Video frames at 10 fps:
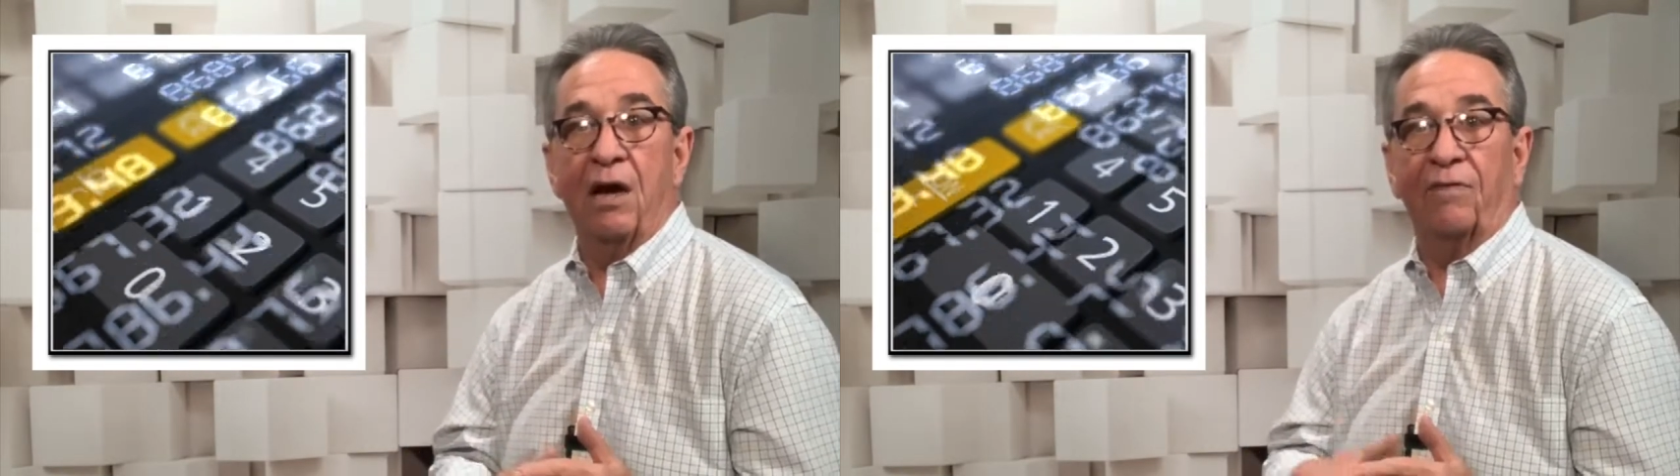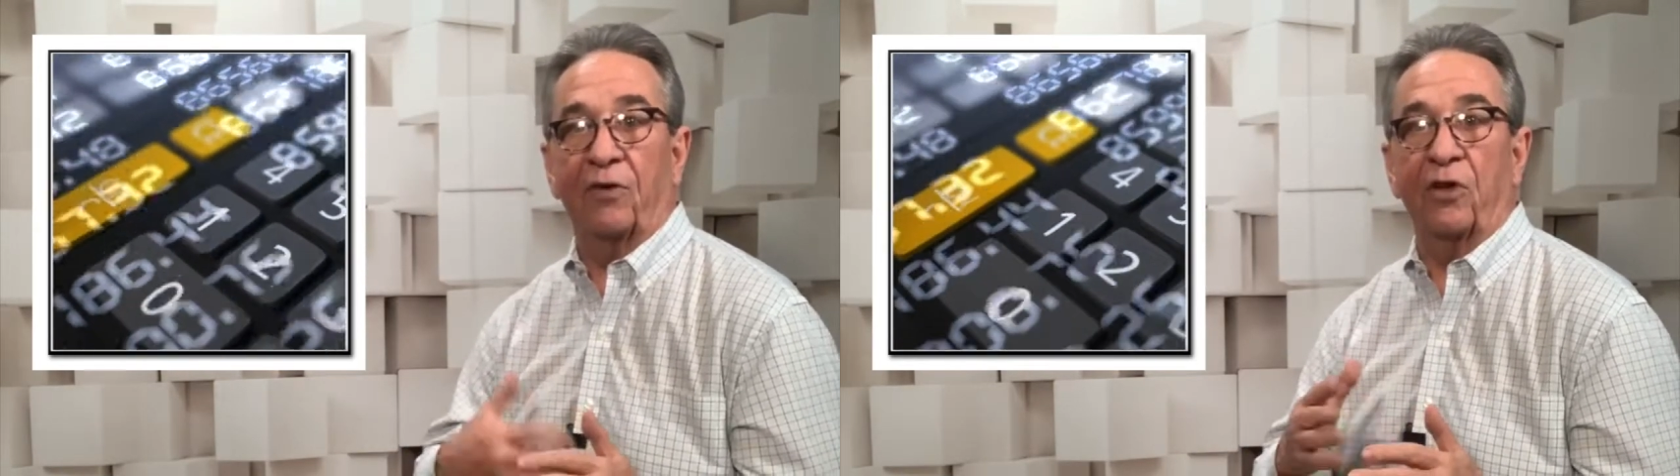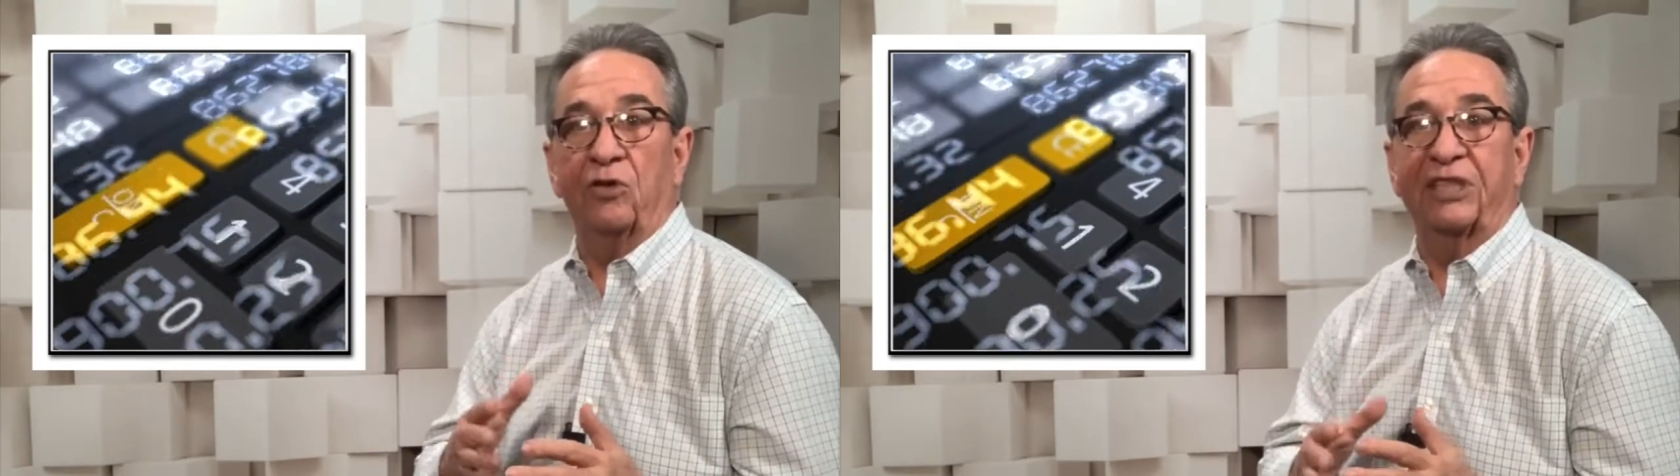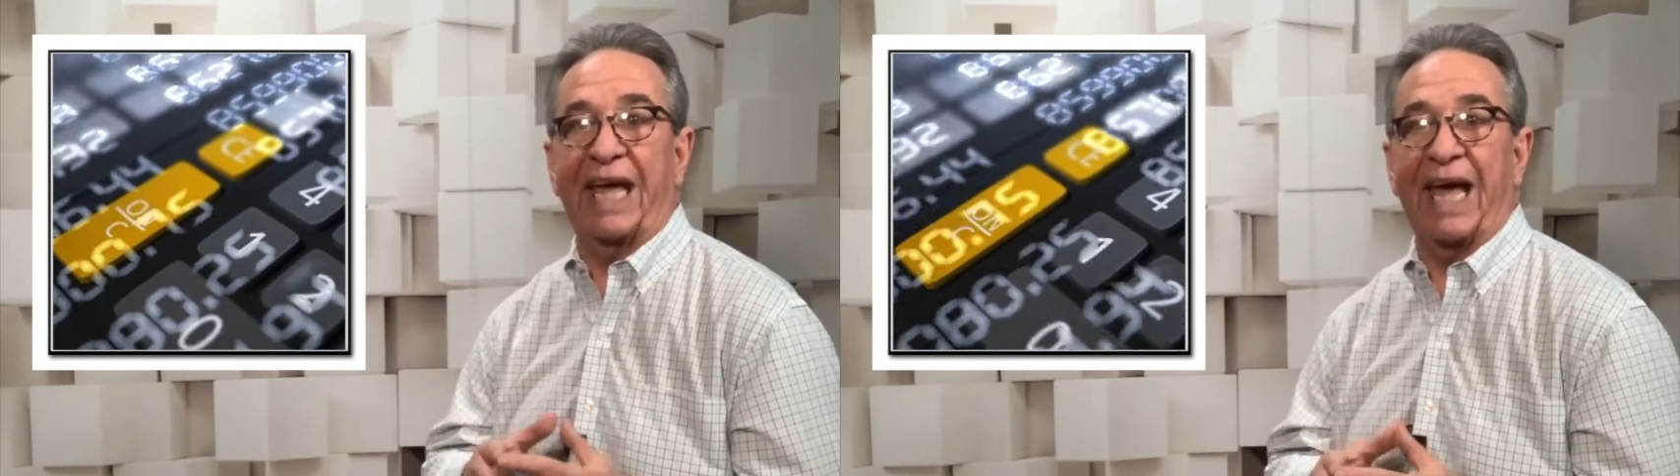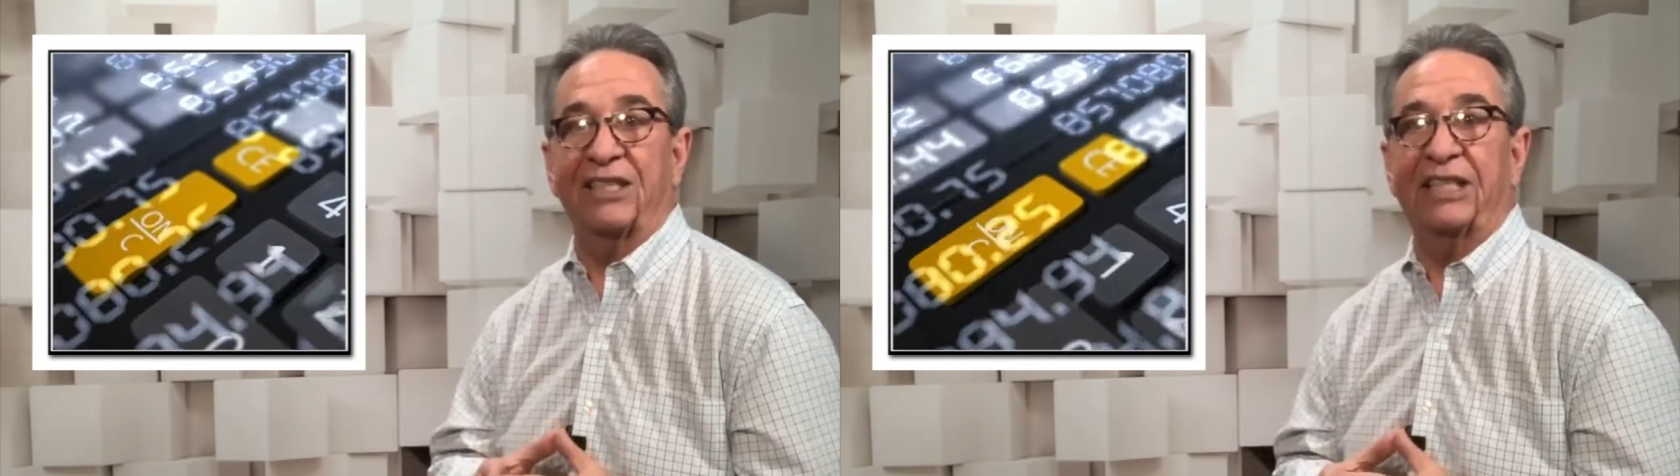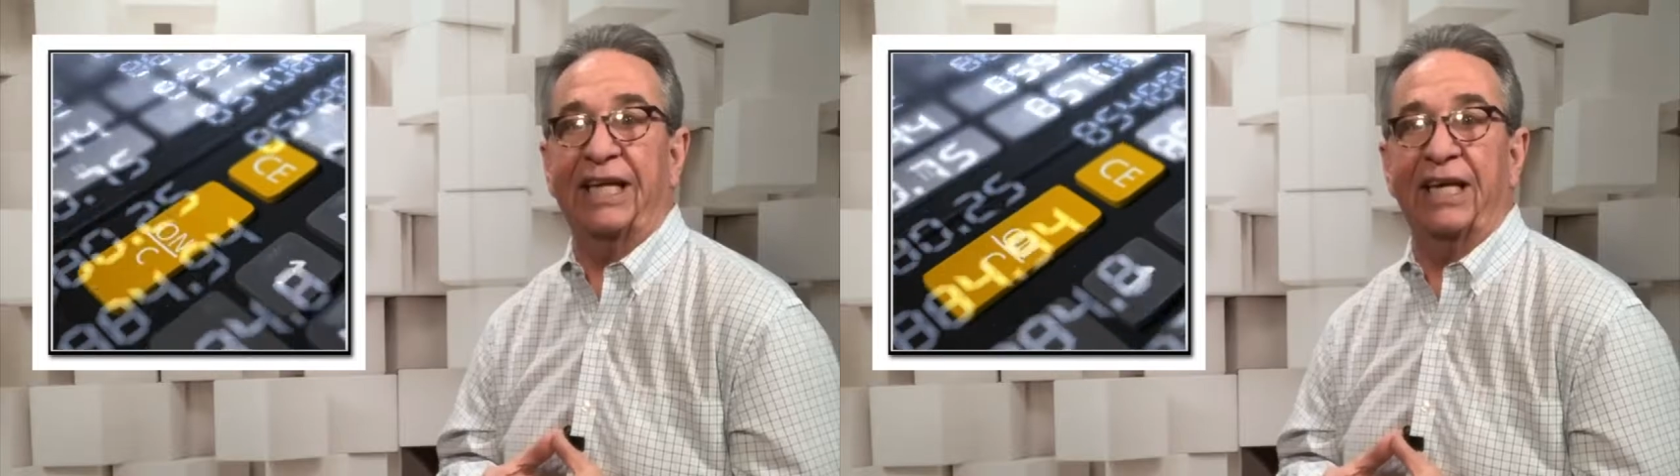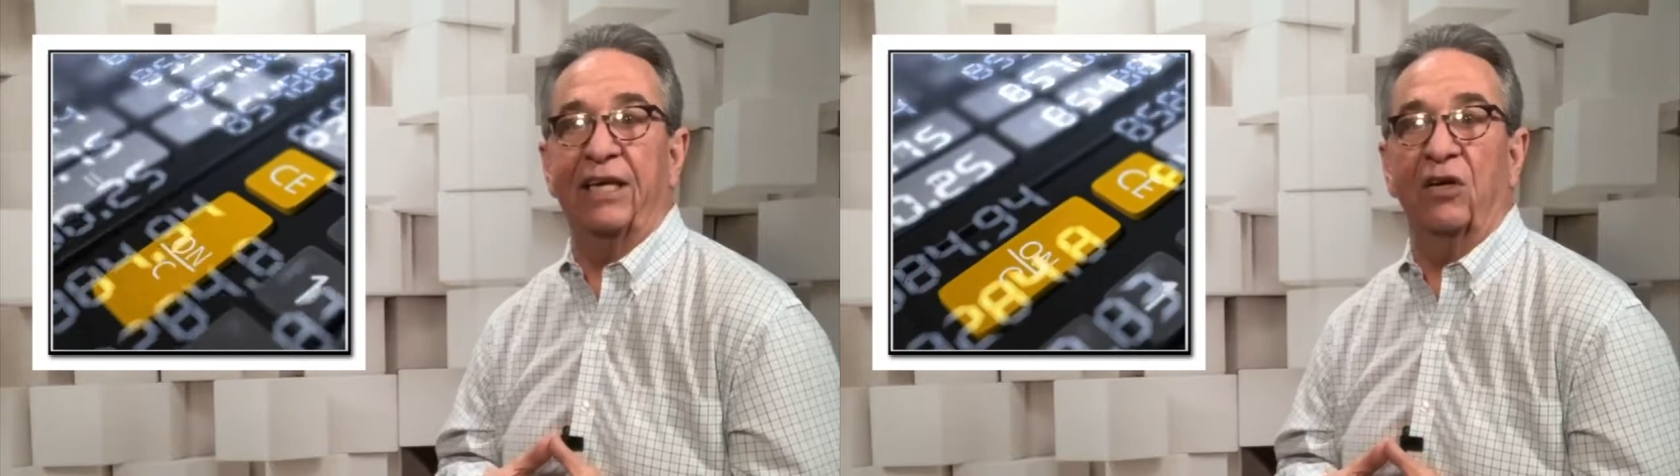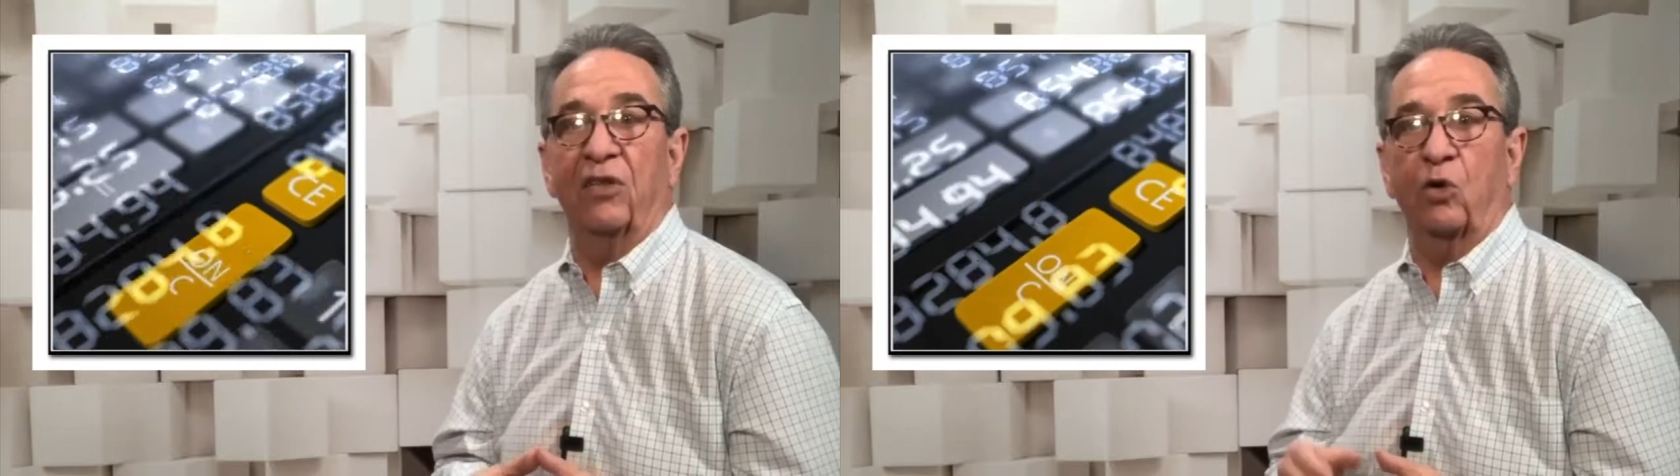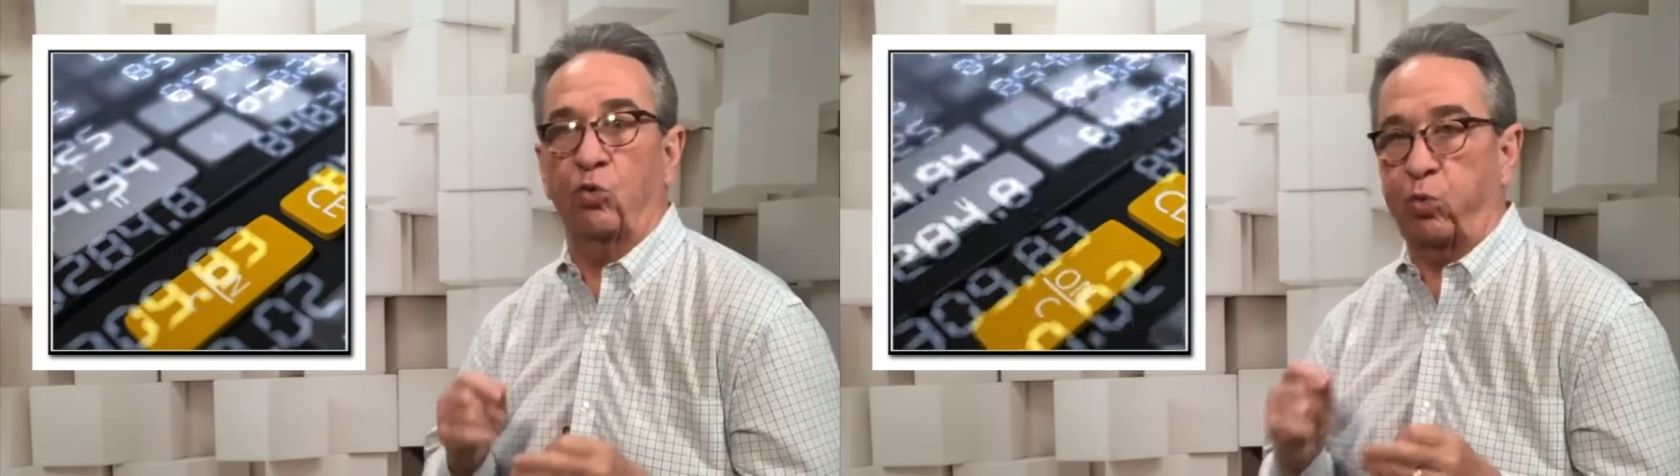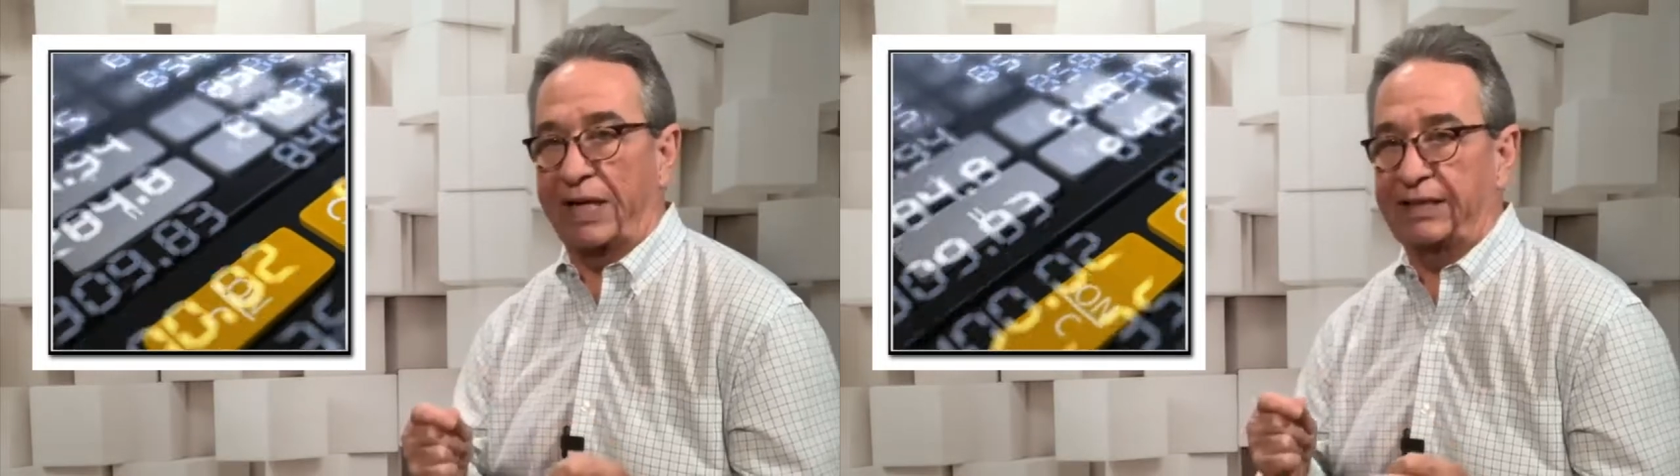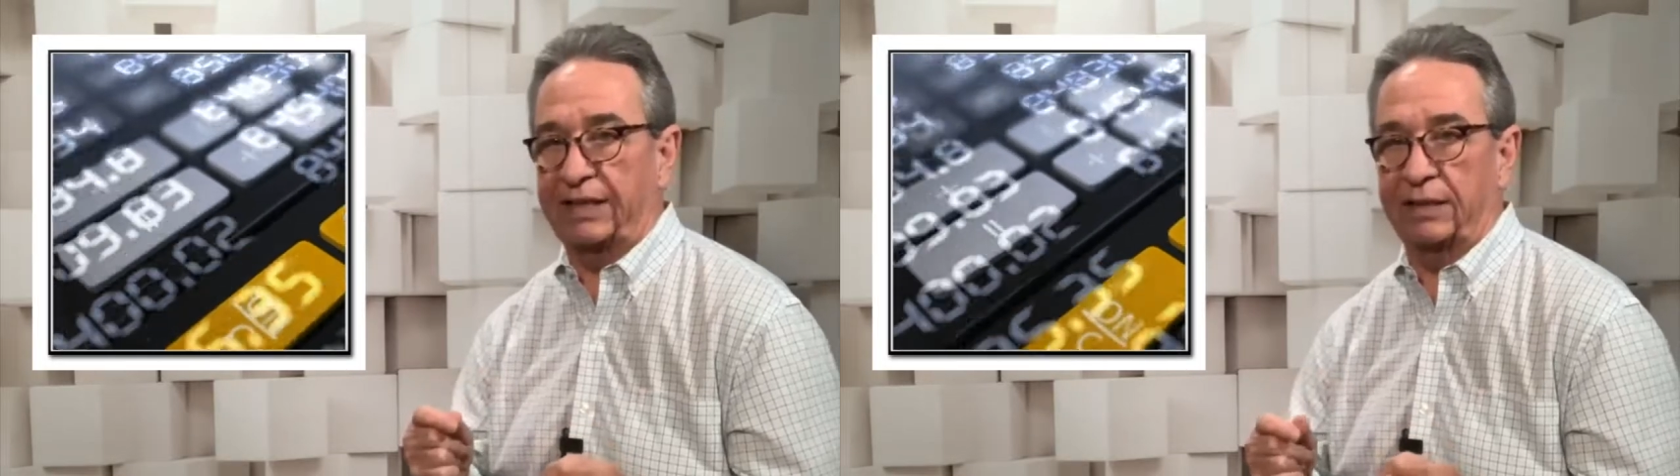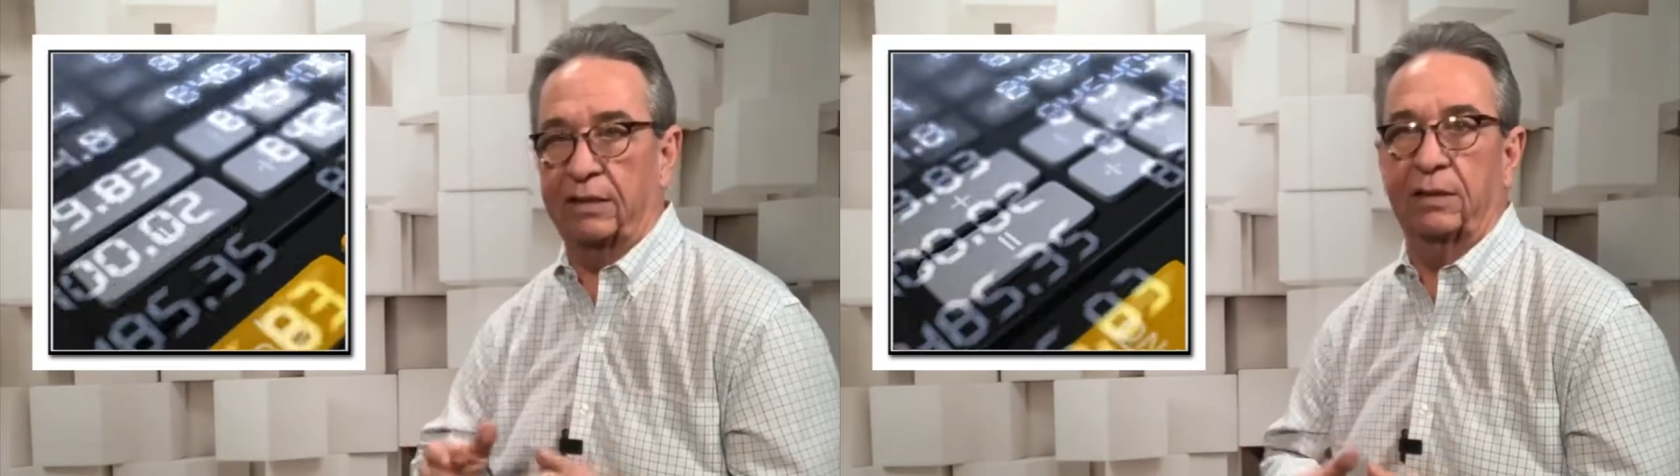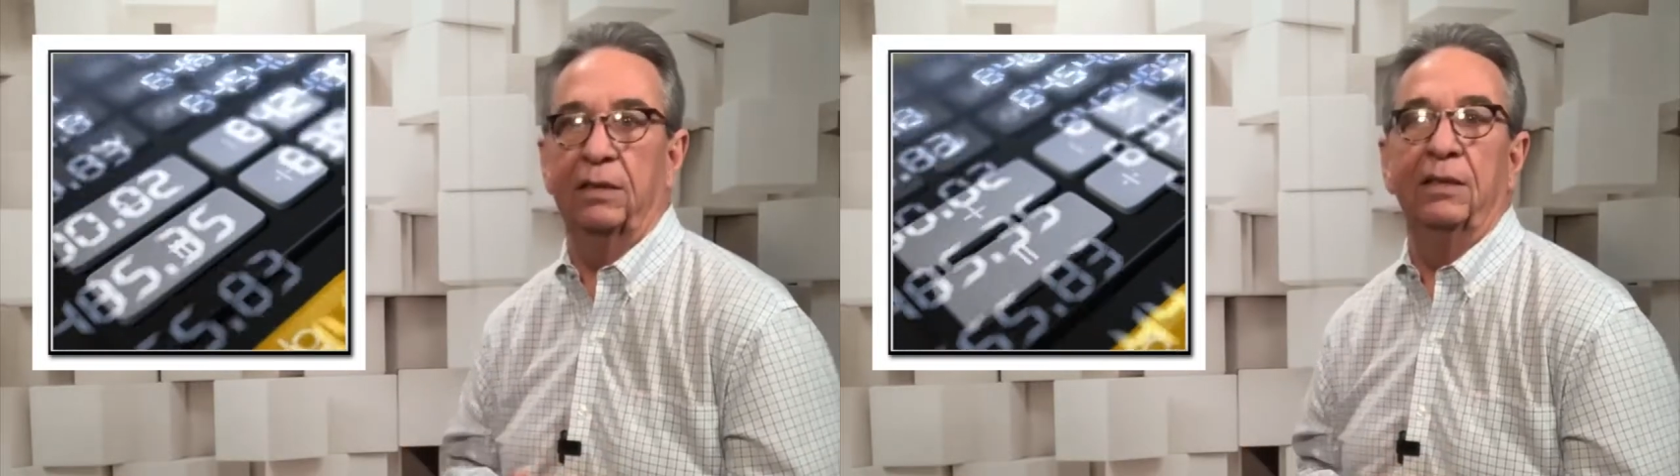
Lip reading: for those cashing in on the crisis.